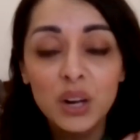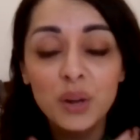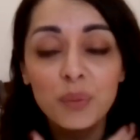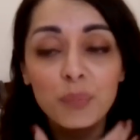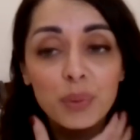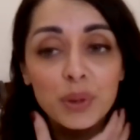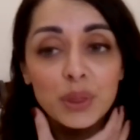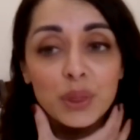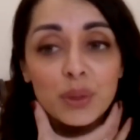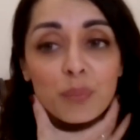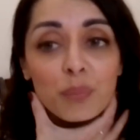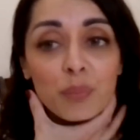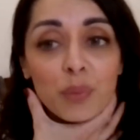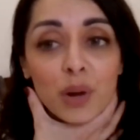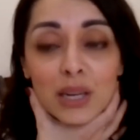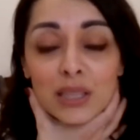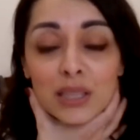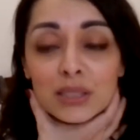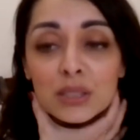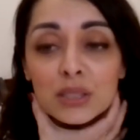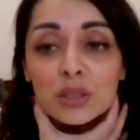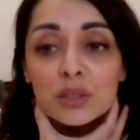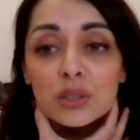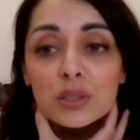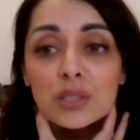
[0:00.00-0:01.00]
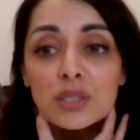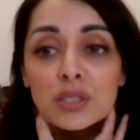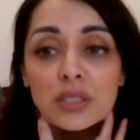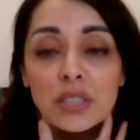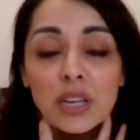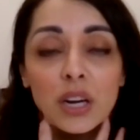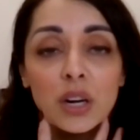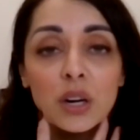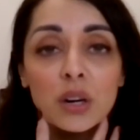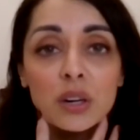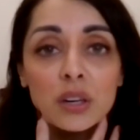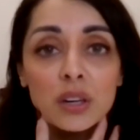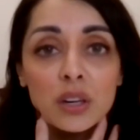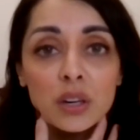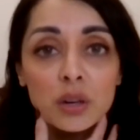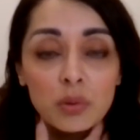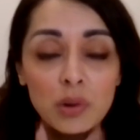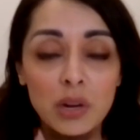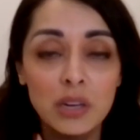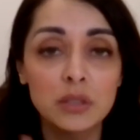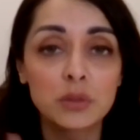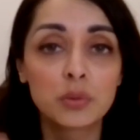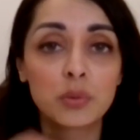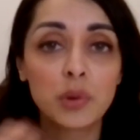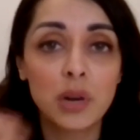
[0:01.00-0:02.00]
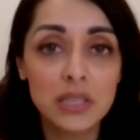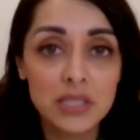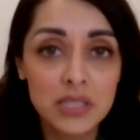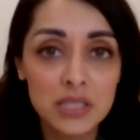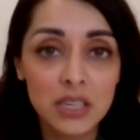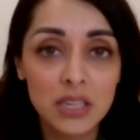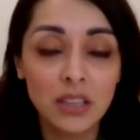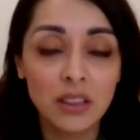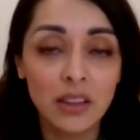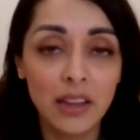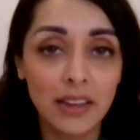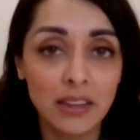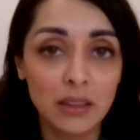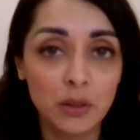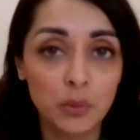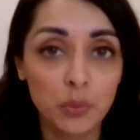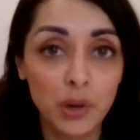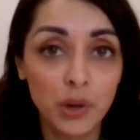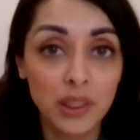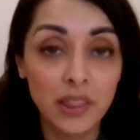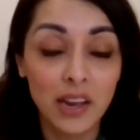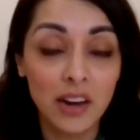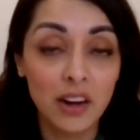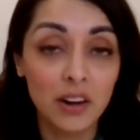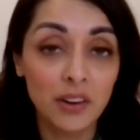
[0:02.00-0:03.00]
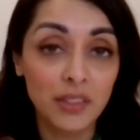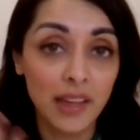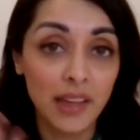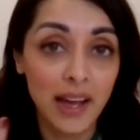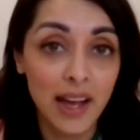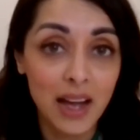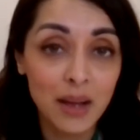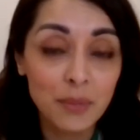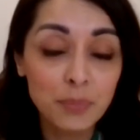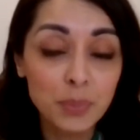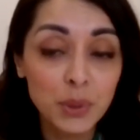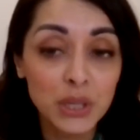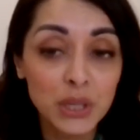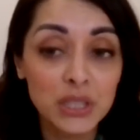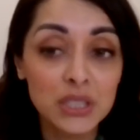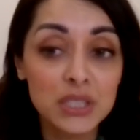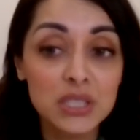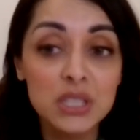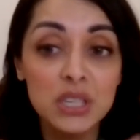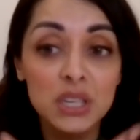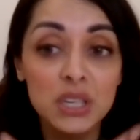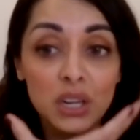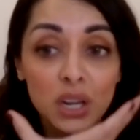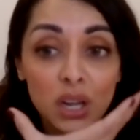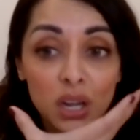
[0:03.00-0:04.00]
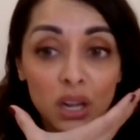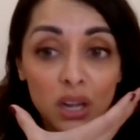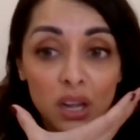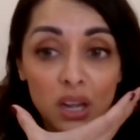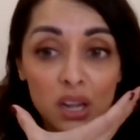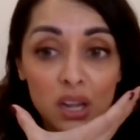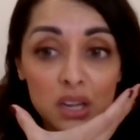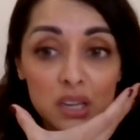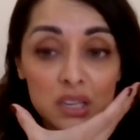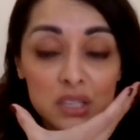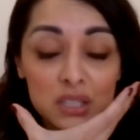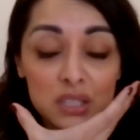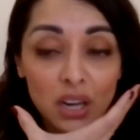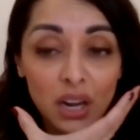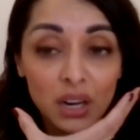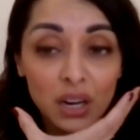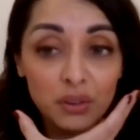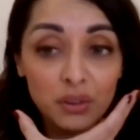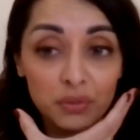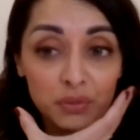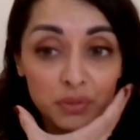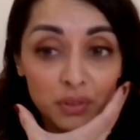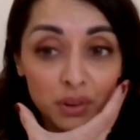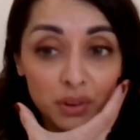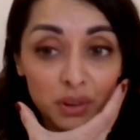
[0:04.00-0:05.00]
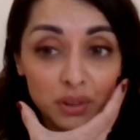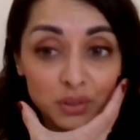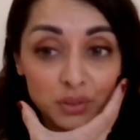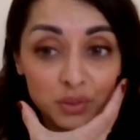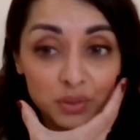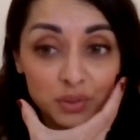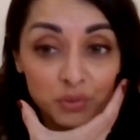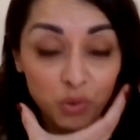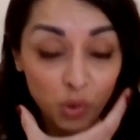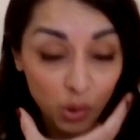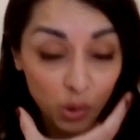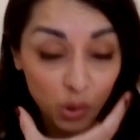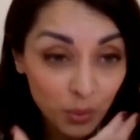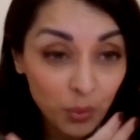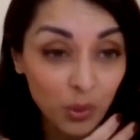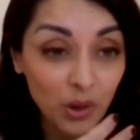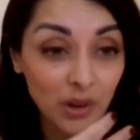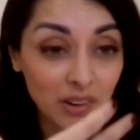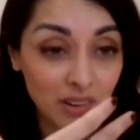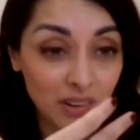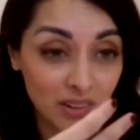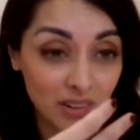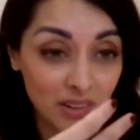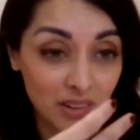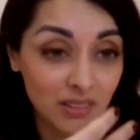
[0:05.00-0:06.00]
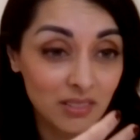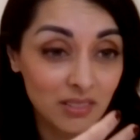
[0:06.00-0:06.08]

but the muscles, their correct resting length where they are the happiest is it's forward.